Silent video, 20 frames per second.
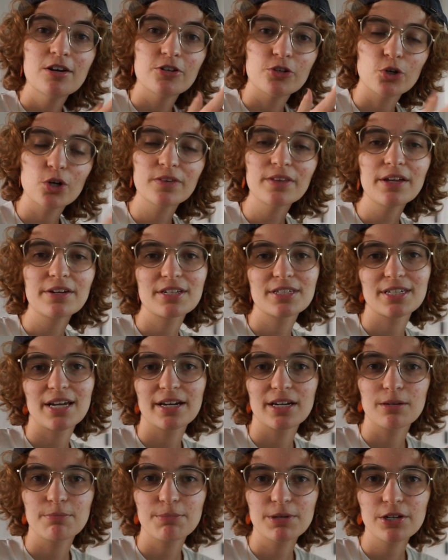During that
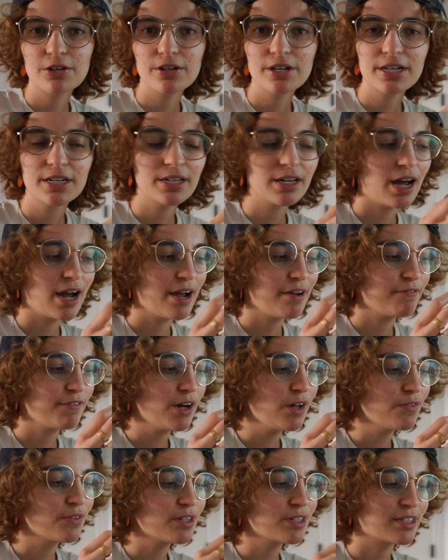deciding period, I
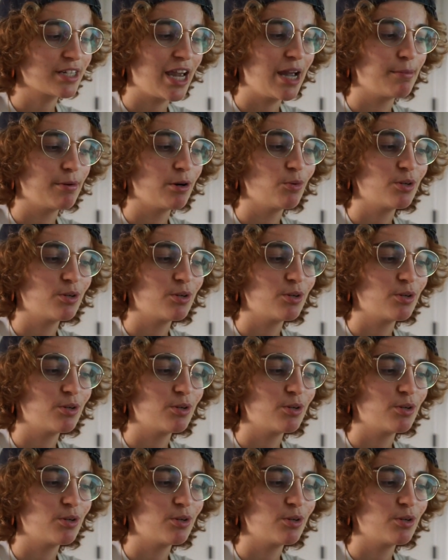found this camera,